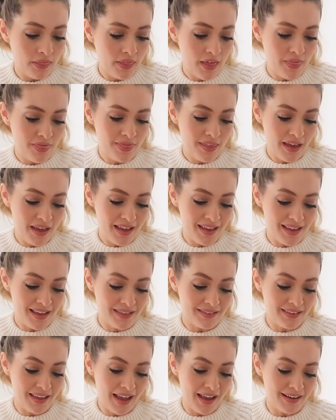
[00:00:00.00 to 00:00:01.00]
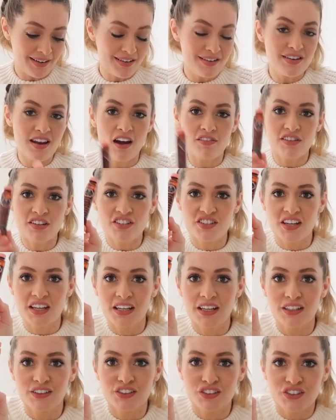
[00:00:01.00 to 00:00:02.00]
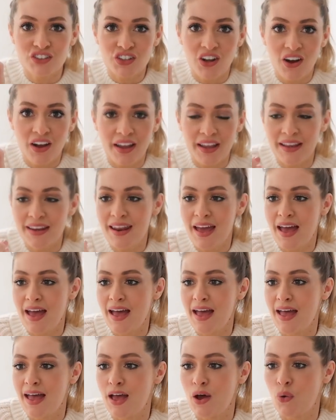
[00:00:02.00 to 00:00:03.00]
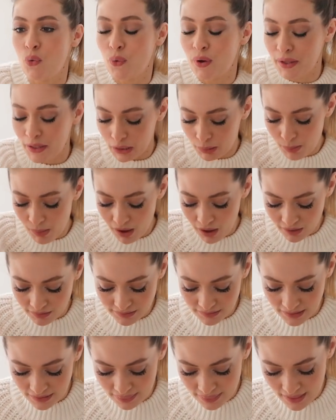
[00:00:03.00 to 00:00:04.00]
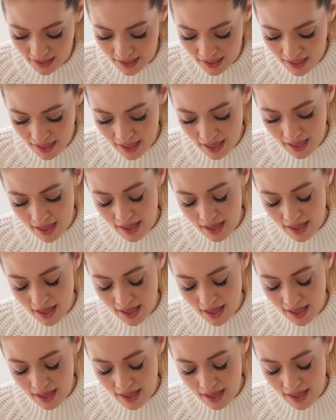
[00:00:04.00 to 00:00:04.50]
Then there is a nourishing shine hair oil mask in there.